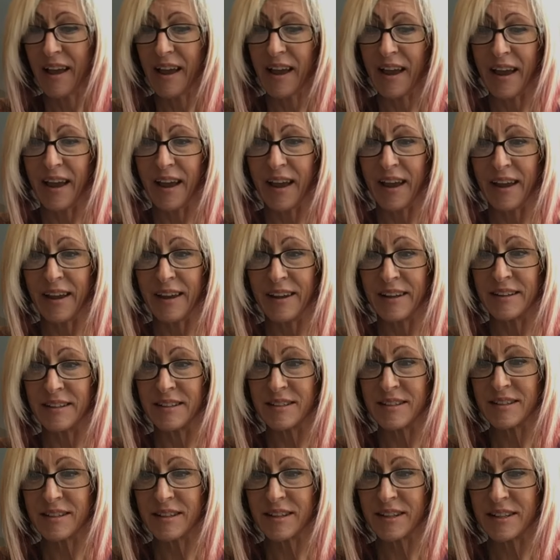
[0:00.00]

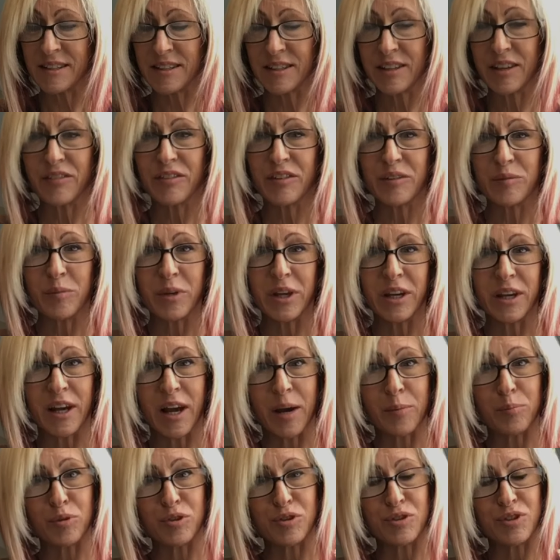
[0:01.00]
And it's given me an
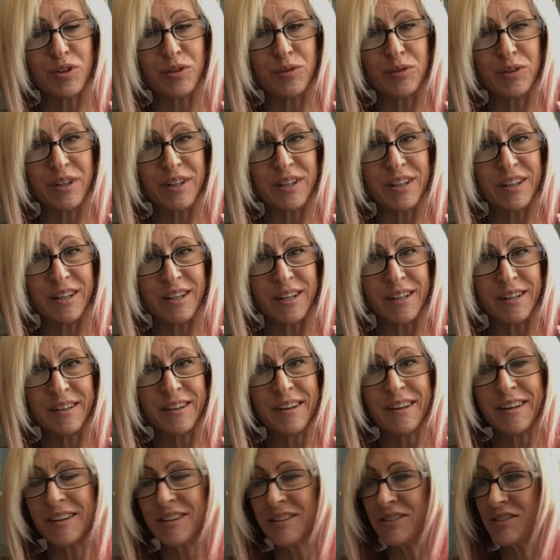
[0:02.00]
opportunity
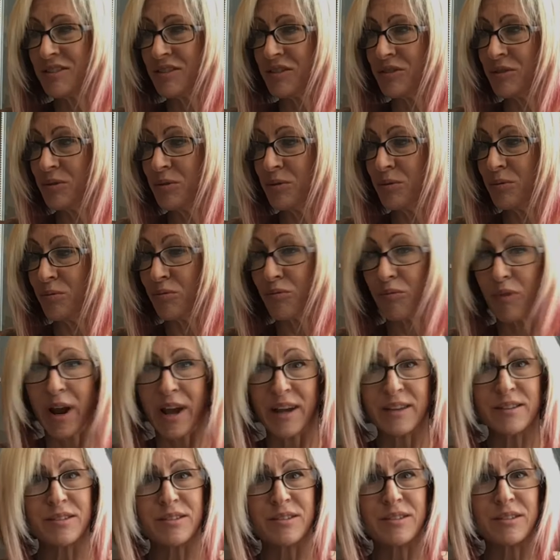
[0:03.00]
to
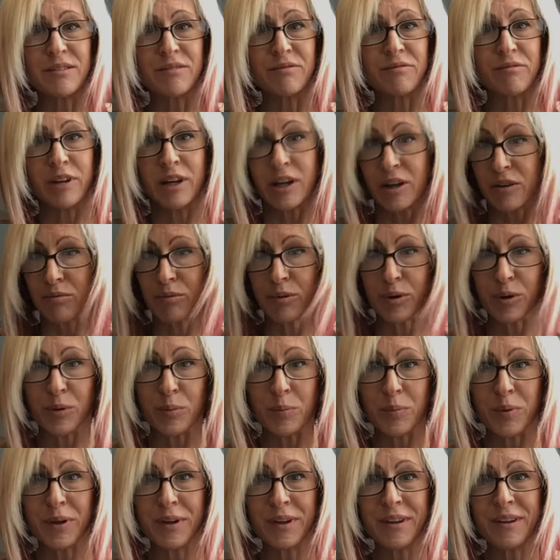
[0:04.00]
rest, regroup,
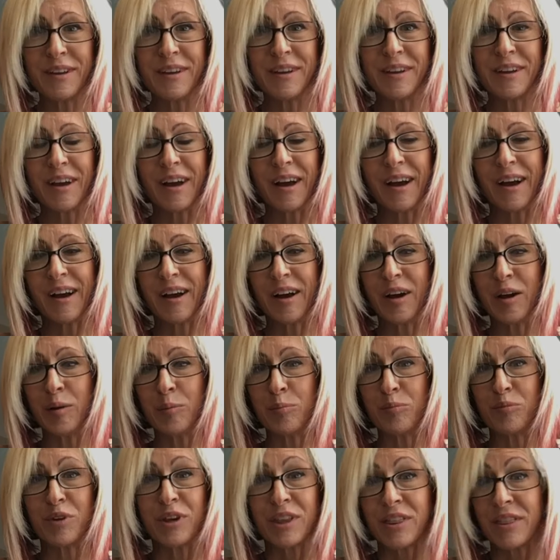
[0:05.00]
um,
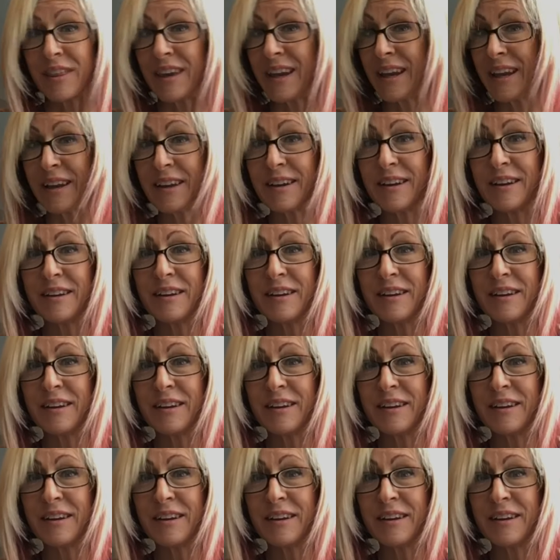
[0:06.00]
rethink,